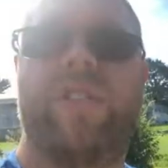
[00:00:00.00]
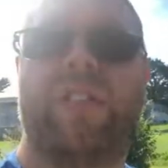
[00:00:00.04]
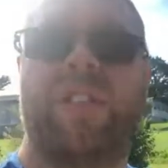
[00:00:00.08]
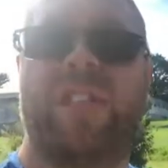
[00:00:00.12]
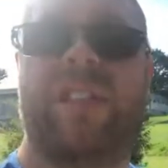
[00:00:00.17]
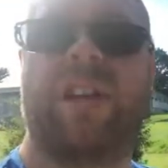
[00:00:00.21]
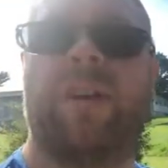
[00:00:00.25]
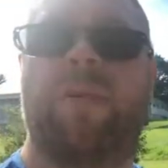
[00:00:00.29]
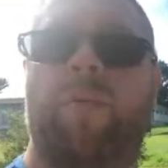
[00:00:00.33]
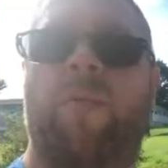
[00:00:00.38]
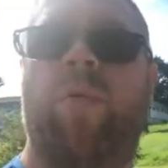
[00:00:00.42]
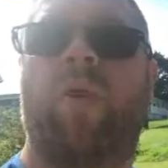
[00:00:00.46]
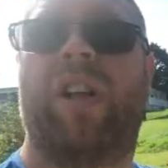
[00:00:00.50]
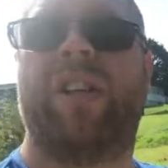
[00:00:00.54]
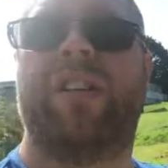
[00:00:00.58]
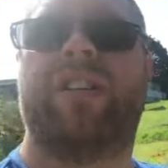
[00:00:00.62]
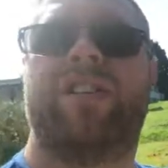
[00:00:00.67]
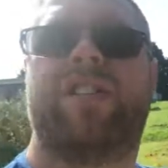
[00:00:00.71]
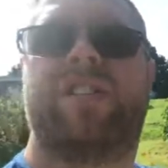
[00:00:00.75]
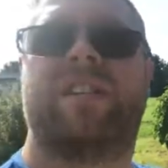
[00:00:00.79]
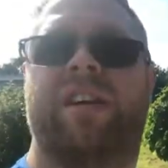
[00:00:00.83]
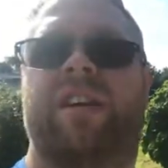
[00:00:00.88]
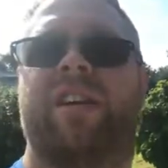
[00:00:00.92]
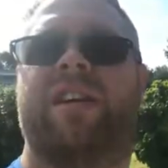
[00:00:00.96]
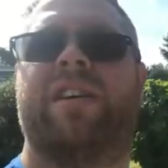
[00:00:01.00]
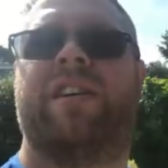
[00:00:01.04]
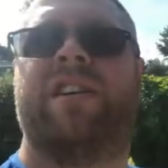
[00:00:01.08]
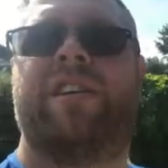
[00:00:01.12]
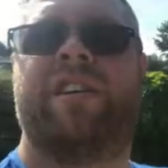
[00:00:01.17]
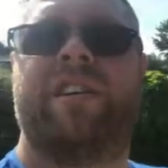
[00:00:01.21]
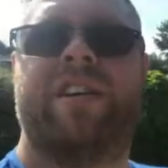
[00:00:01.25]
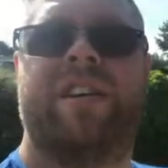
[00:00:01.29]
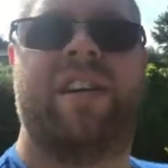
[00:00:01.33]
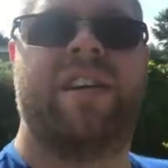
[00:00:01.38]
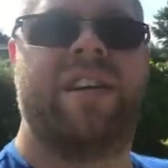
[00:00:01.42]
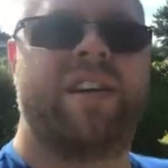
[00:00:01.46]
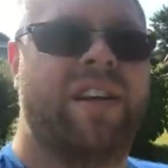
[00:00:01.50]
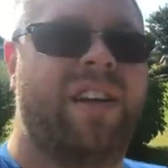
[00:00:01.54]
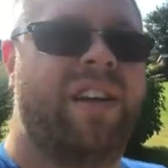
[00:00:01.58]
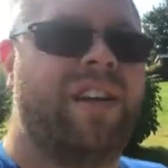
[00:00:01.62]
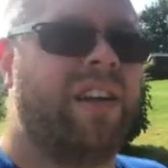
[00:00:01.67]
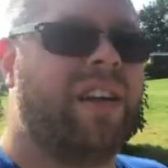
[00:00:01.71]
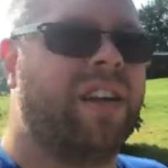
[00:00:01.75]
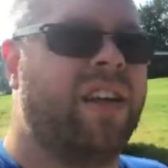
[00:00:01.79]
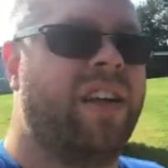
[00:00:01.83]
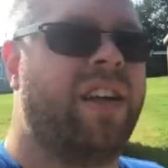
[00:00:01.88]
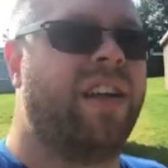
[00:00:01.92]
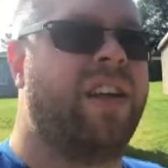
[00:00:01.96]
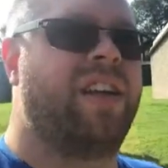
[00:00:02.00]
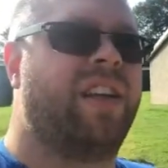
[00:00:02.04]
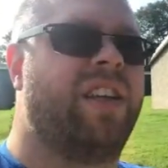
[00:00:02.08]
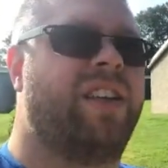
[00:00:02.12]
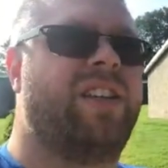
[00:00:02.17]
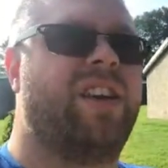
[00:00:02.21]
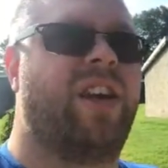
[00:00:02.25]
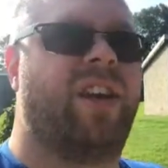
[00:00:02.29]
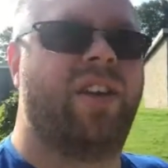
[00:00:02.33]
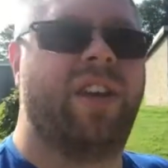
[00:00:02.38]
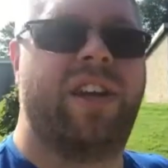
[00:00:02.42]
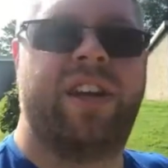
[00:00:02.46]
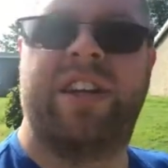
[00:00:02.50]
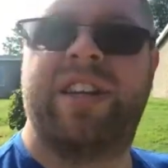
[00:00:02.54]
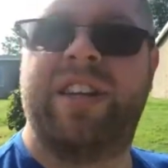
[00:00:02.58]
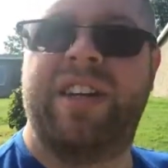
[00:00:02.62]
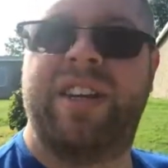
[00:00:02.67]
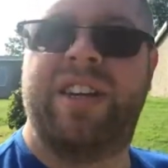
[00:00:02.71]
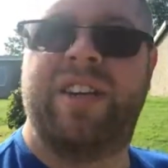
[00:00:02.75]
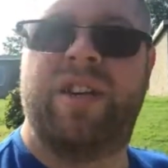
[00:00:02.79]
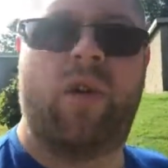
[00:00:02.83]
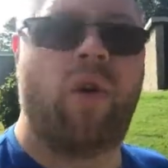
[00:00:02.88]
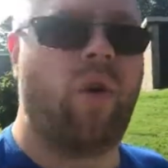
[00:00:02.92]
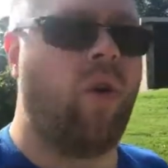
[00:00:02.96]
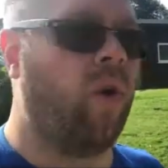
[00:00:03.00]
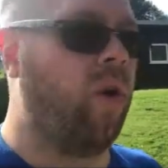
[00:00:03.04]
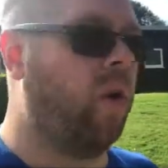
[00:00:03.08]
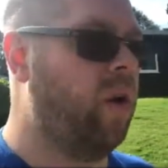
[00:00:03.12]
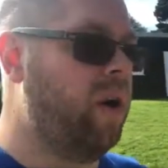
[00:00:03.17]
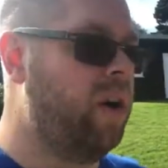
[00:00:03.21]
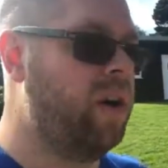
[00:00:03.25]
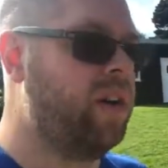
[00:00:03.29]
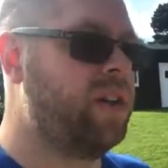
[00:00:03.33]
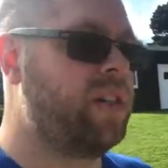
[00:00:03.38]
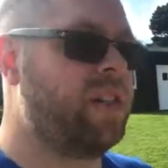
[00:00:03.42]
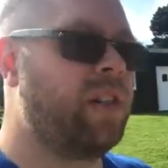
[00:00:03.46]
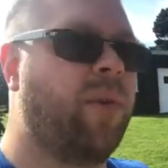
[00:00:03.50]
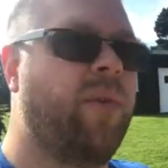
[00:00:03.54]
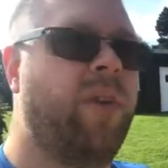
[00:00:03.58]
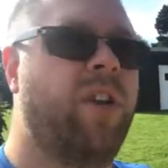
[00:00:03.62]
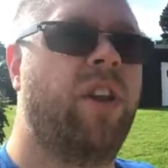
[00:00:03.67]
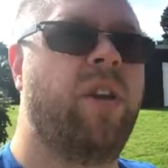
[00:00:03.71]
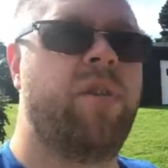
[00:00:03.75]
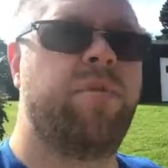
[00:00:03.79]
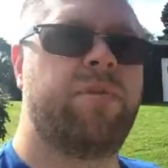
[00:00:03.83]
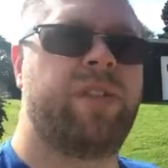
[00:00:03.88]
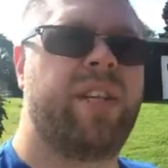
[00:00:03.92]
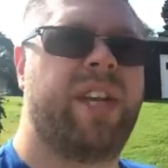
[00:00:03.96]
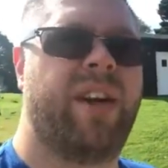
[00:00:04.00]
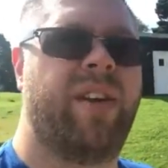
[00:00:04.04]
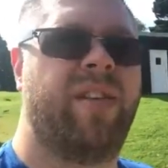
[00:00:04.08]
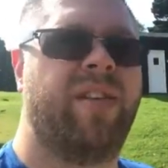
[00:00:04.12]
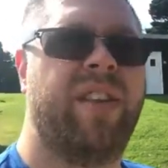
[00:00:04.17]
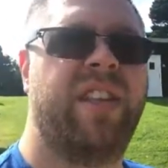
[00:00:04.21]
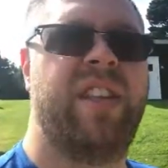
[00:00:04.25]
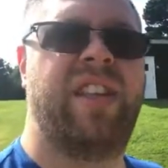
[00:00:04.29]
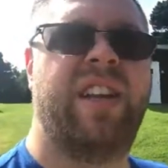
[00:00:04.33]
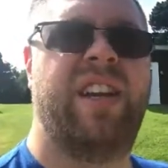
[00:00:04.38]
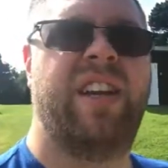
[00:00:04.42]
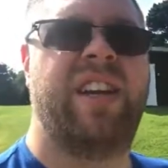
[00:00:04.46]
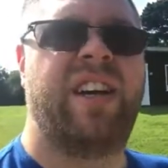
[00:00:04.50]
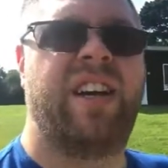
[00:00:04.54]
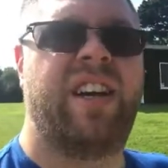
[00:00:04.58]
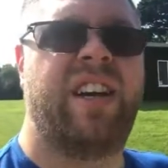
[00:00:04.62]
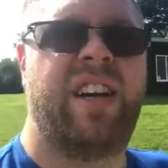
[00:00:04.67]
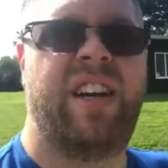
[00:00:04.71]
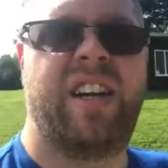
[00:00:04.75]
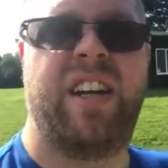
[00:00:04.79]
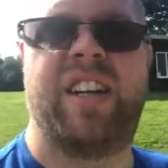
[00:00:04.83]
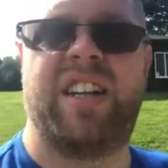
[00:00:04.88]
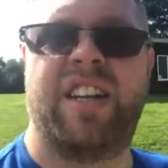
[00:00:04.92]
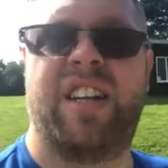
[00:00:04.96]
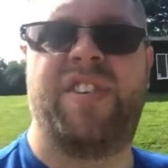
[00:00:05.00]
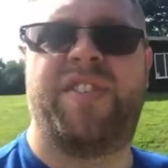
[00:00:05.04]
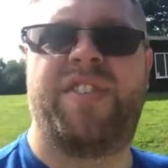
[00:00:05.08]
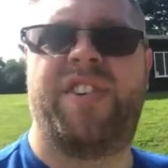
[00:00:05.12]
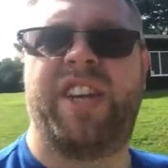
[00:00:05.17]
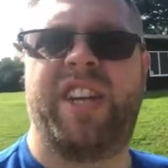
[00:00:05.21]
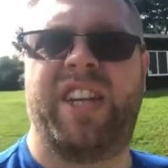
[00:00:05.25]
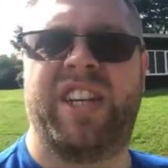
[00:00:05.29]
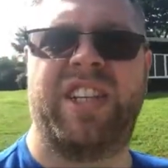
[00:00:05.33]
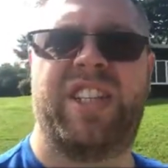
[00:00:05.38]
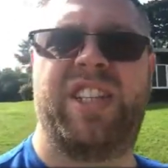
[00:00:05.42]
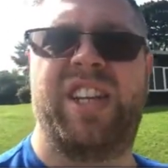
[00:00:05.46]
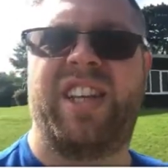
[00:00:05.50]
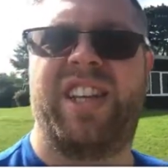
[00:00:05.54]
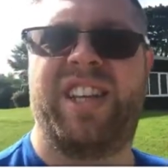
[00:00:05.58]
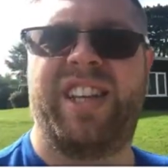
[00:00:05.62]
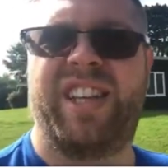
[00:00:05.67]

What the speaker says: once it's done once, you're done, or someone opts out, you're finished.